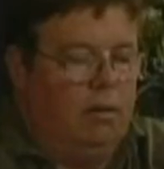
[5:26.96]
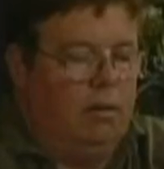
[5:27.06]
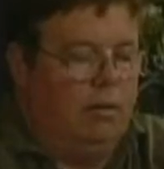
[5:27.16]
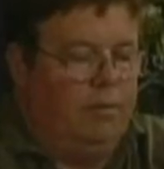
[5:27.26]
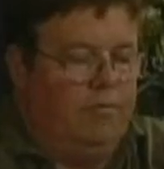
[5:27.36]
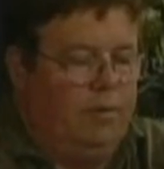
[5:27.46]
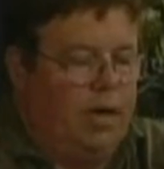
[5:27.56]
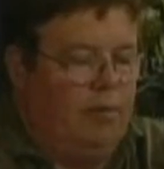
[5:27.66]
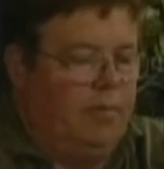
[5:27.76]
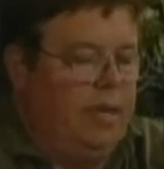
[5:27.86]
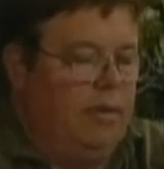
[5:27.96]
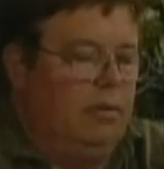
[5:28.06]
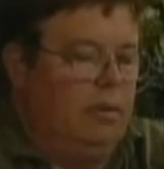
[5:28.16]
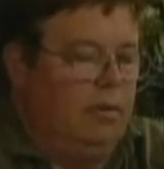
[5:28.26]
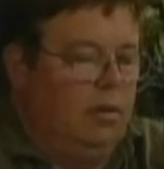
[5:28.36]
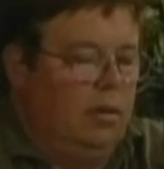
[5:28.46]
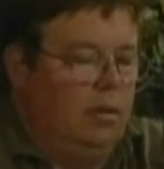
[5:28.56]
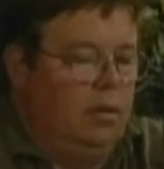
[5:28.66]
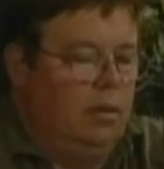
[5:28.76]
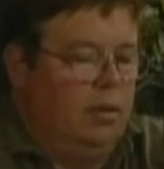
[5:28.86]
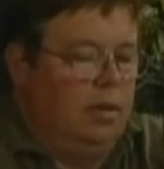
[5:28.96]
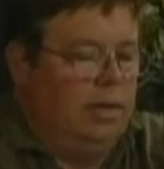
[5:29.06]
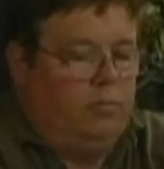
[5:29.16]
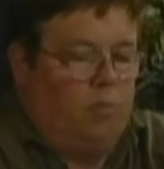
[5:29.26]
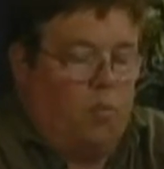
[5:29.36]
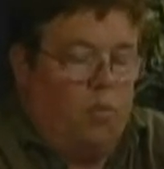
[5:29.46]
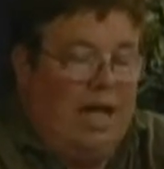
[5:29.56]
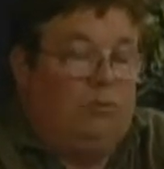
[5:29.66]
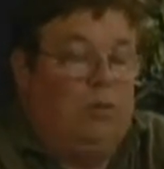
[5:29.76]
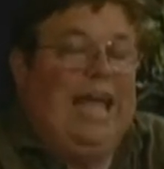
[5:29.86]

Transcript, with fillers: their environment, as as we